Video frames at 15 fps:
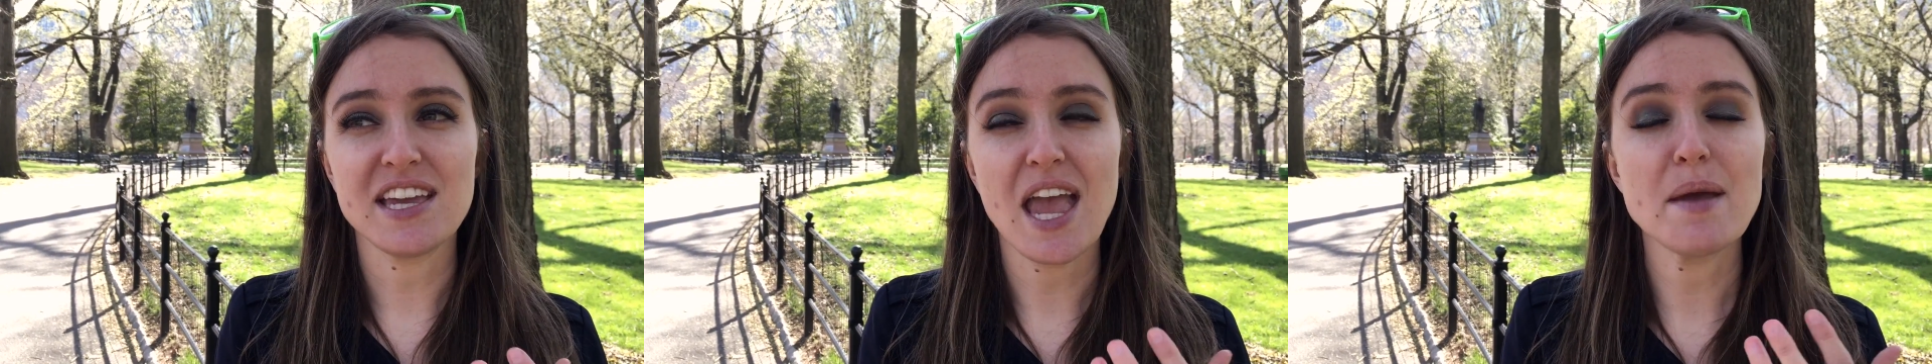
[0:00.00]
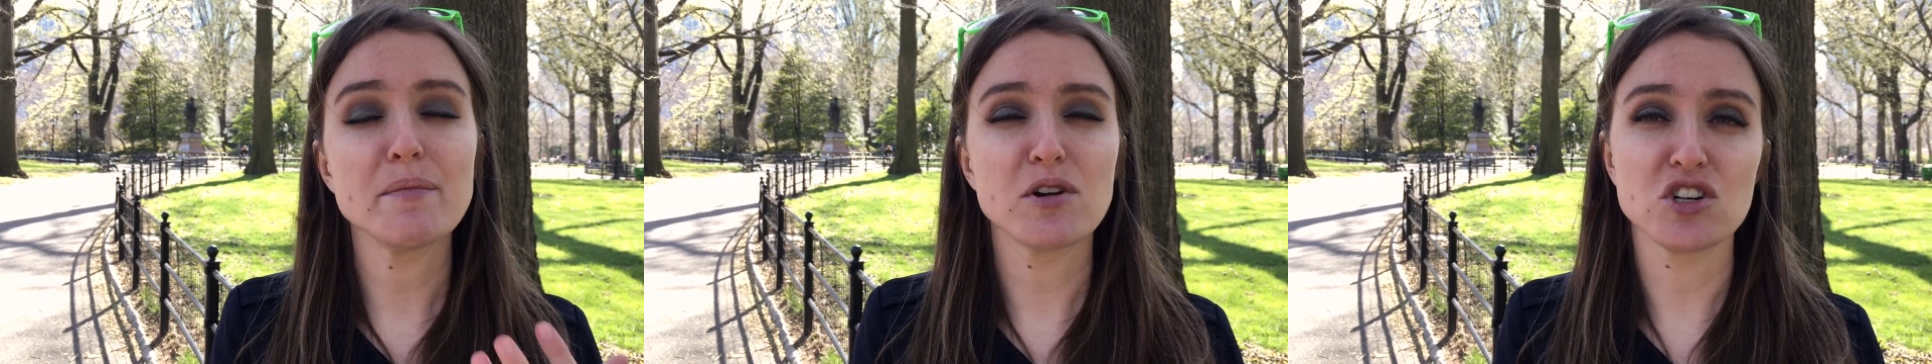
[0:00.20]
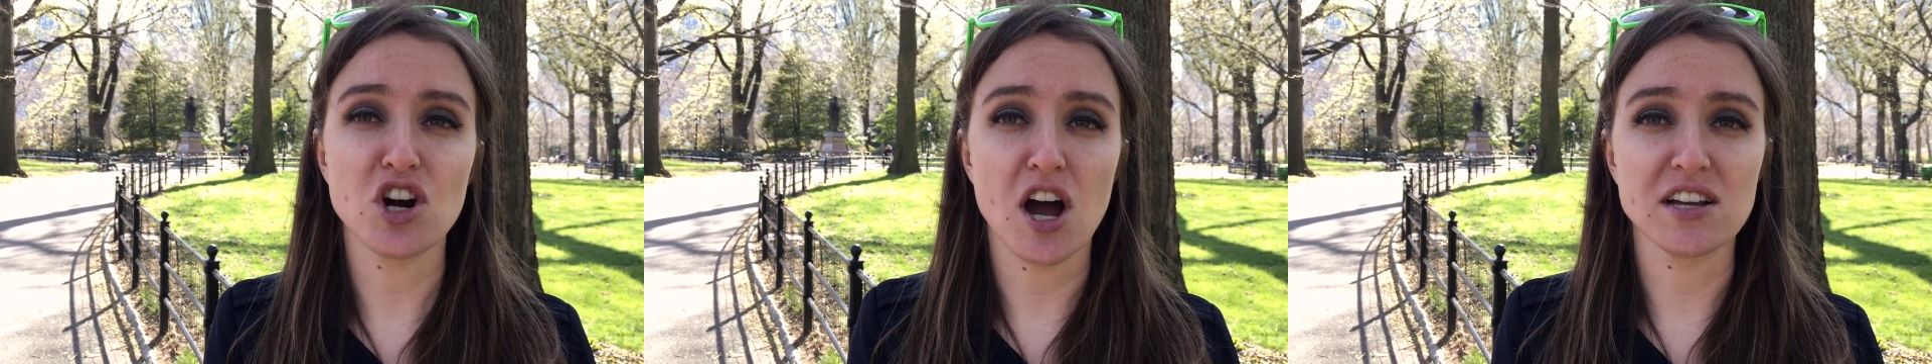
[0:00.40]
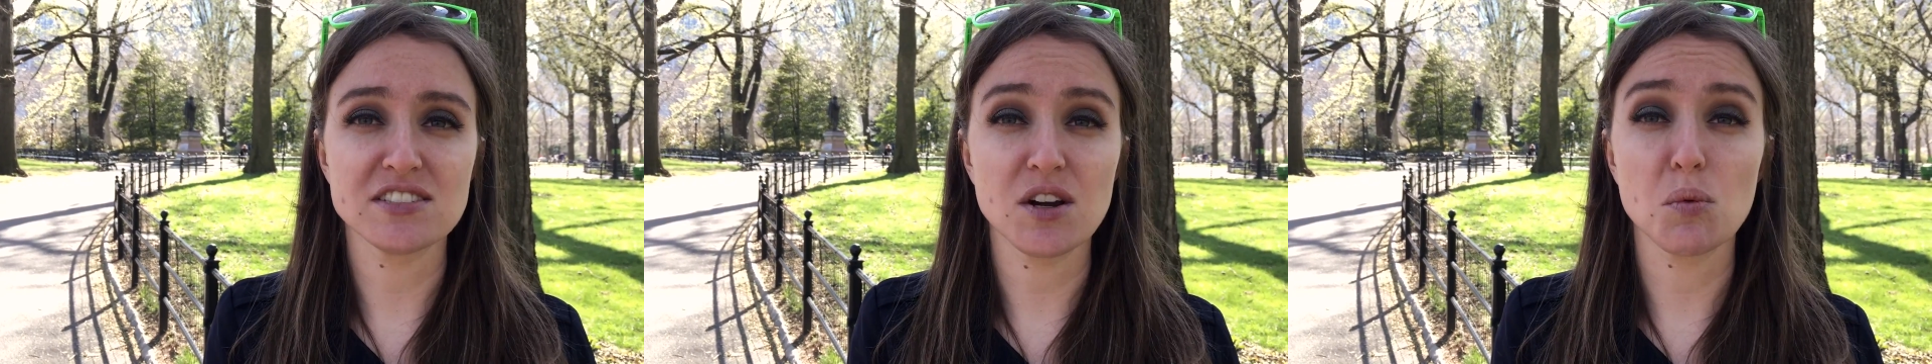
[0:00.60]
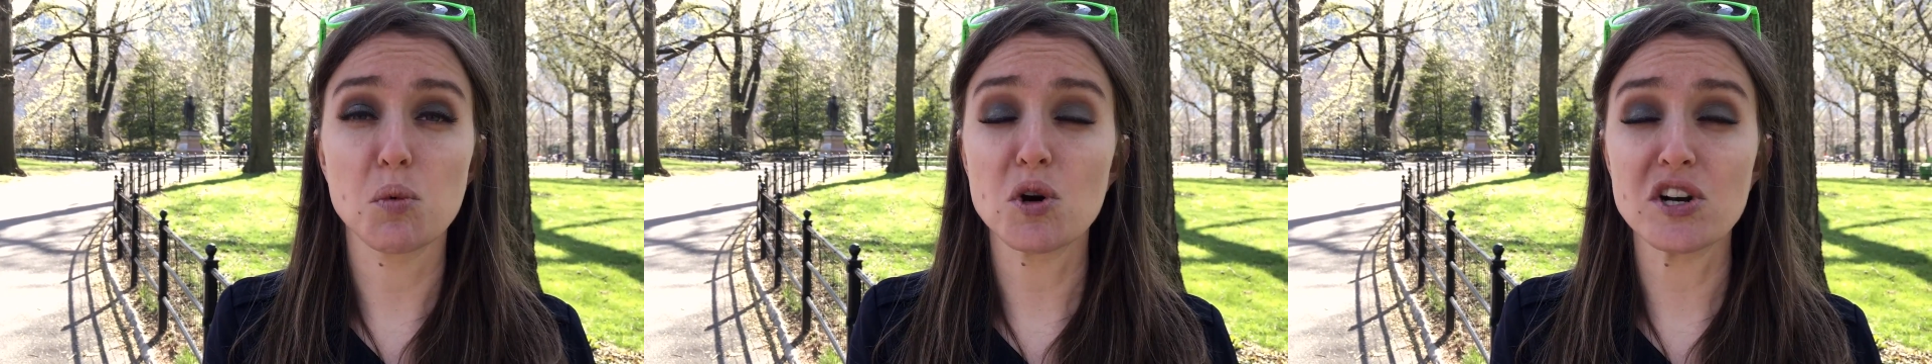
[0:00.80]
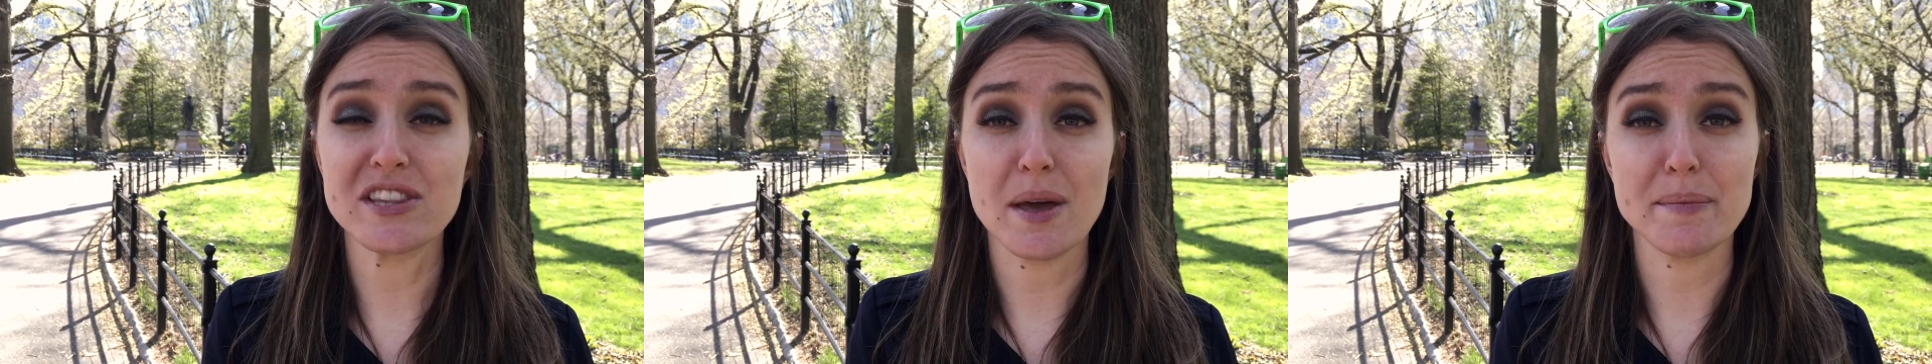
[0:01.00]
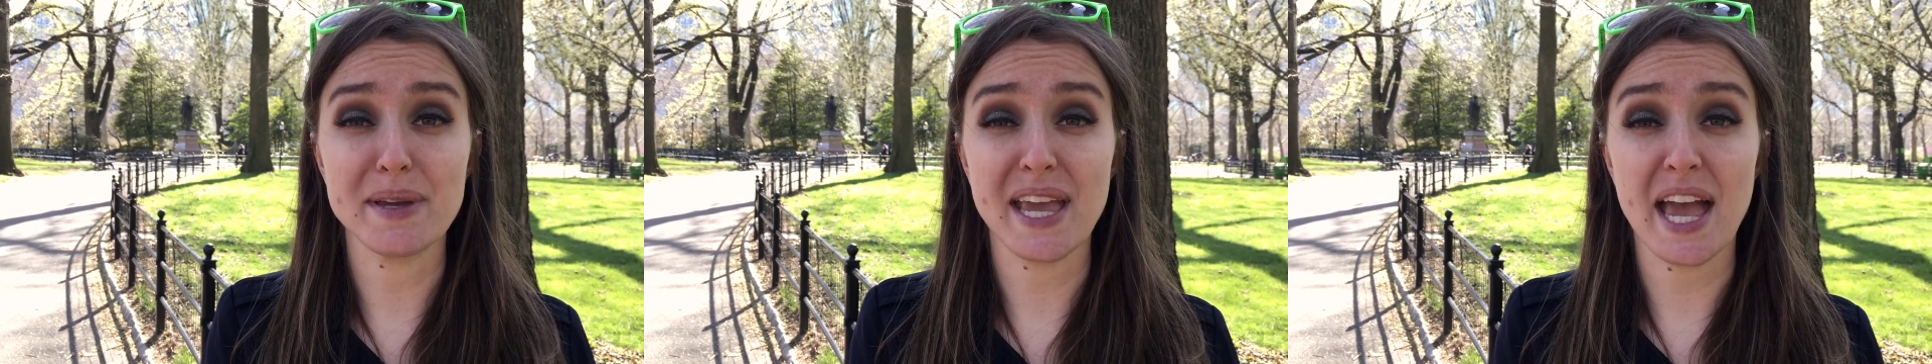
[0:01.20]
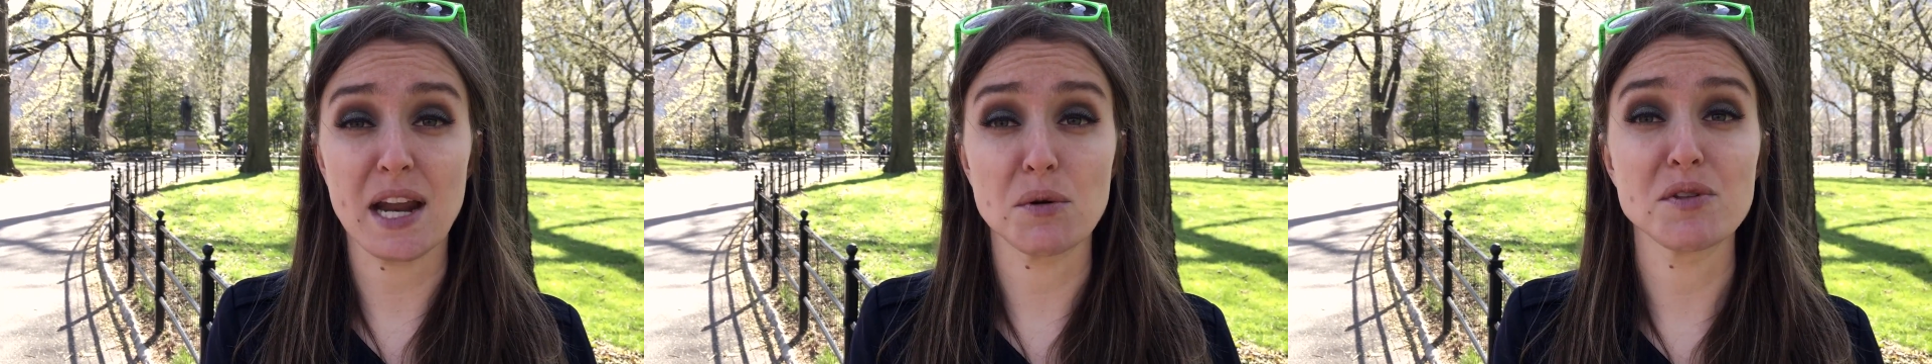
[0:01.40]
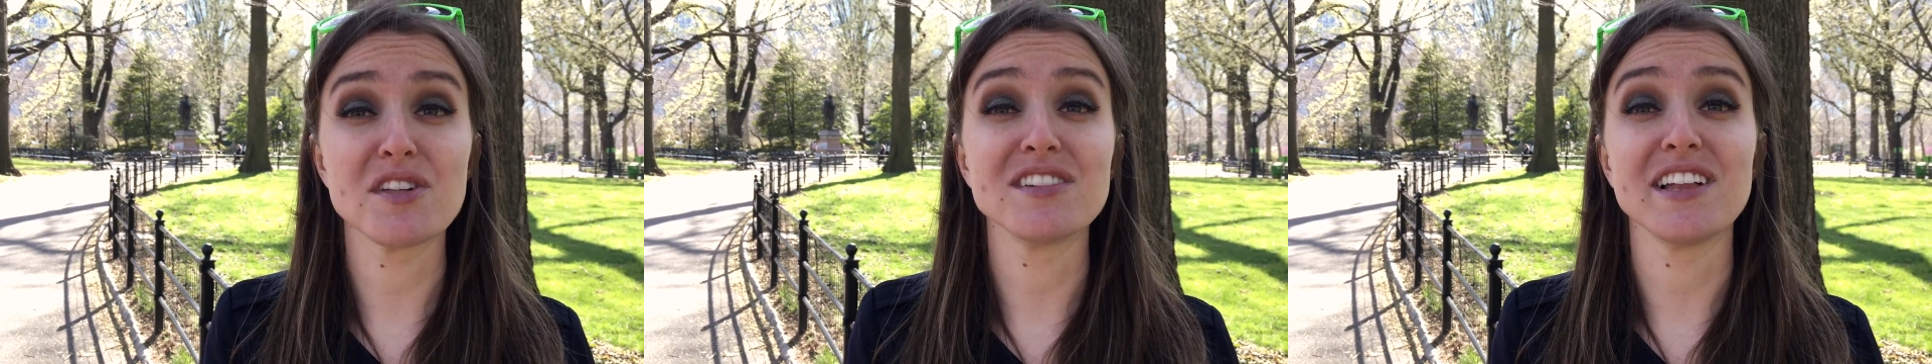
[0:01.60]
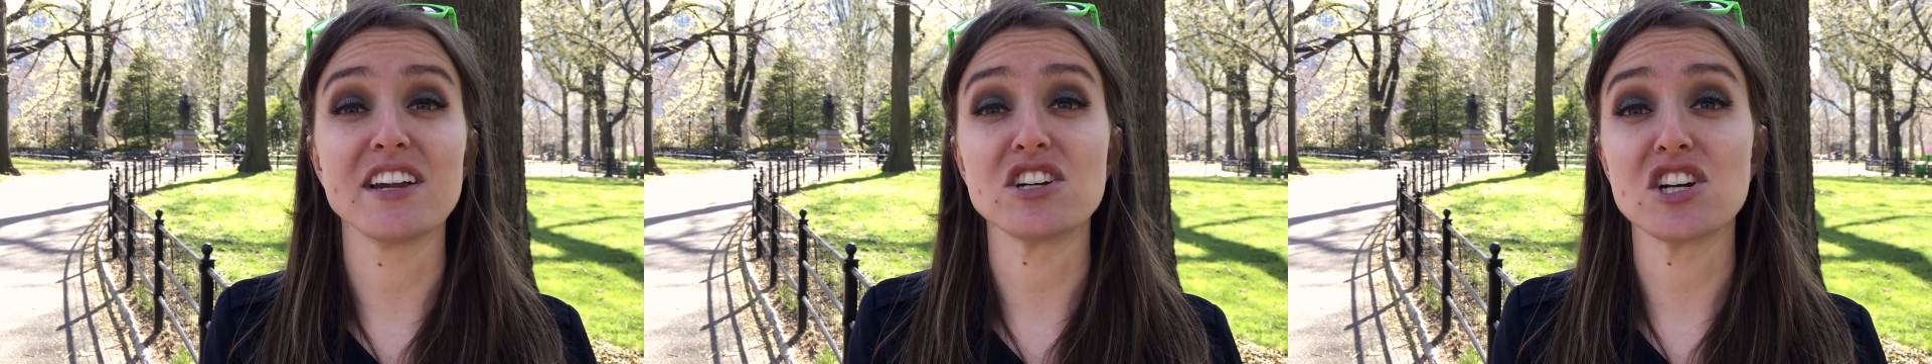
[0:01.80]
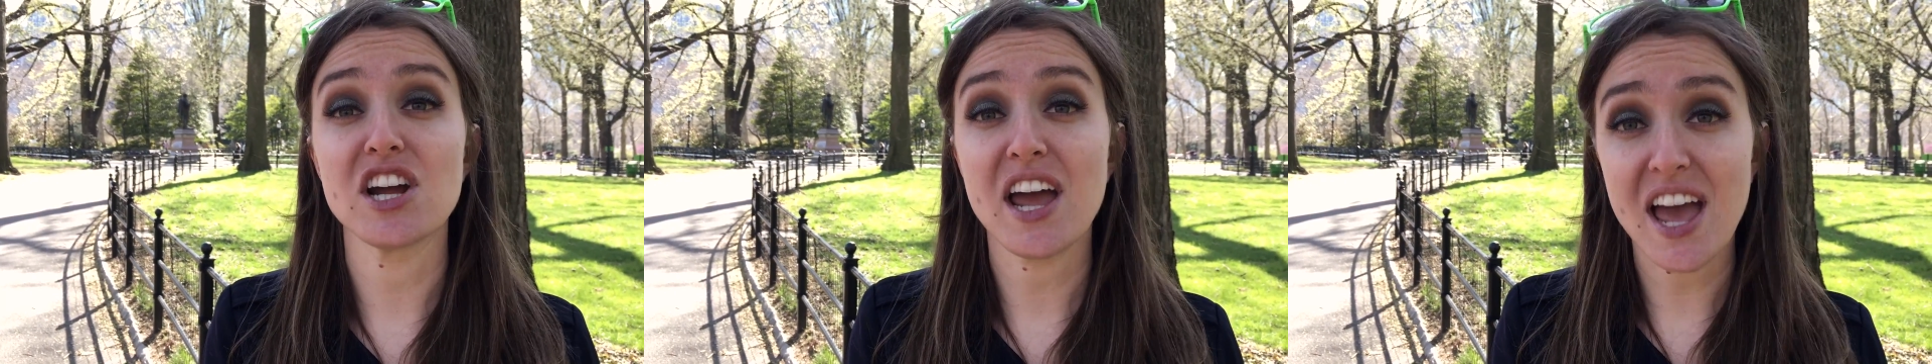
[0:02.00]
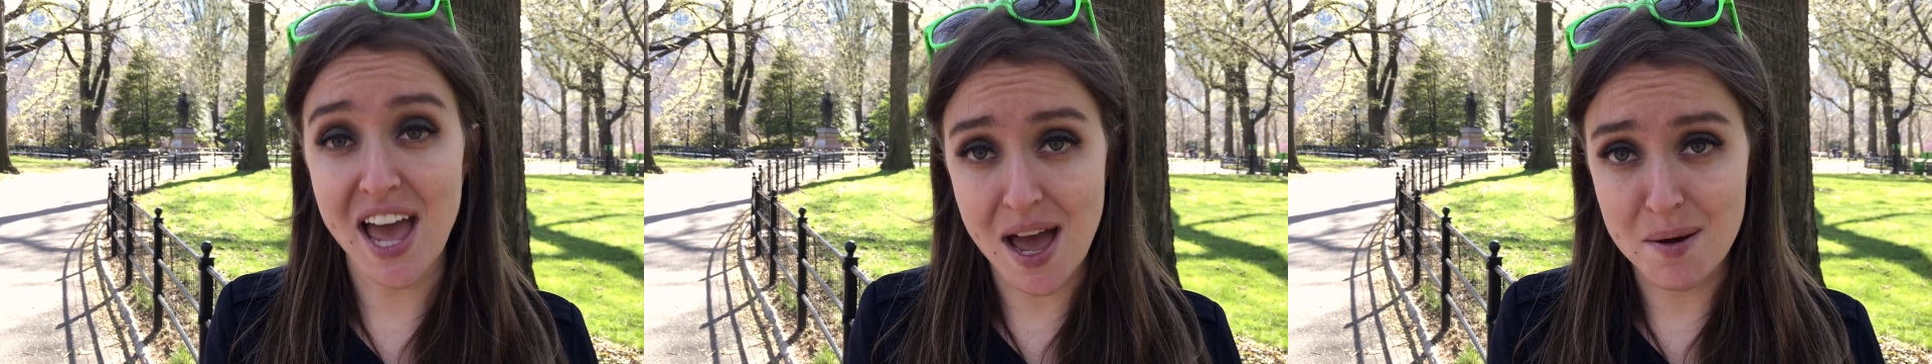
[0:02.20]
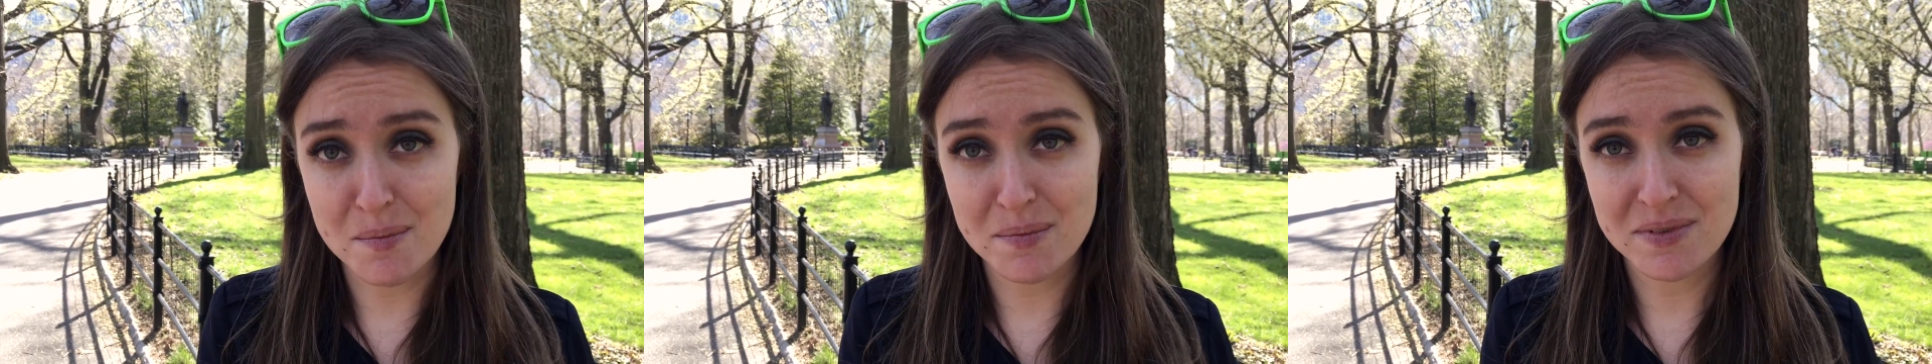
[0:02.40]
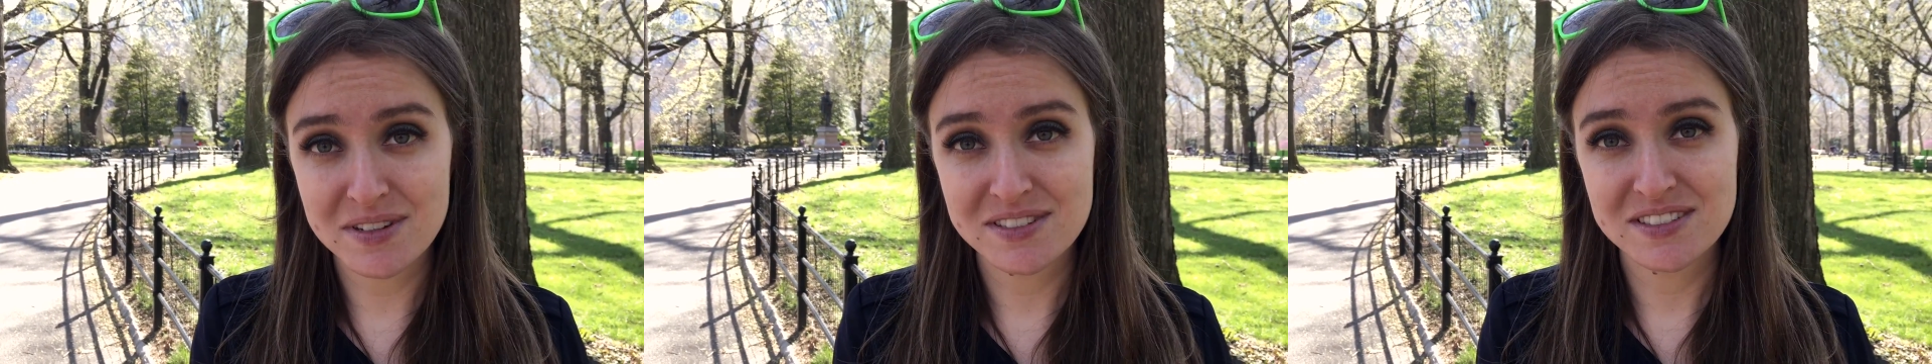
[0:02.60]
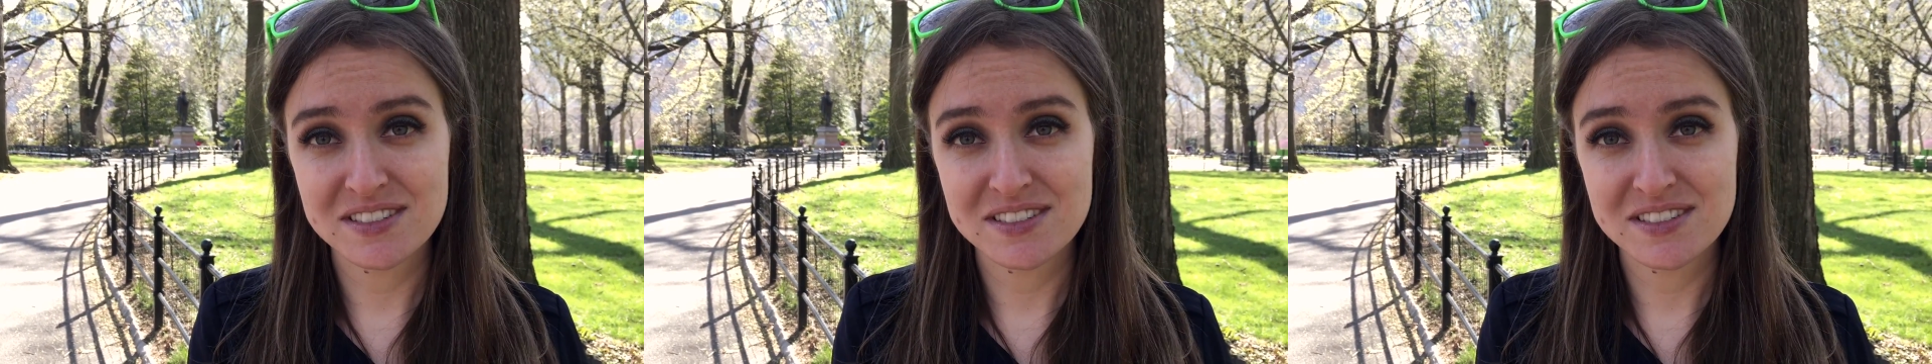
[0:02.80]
came across a word that began with the letter M.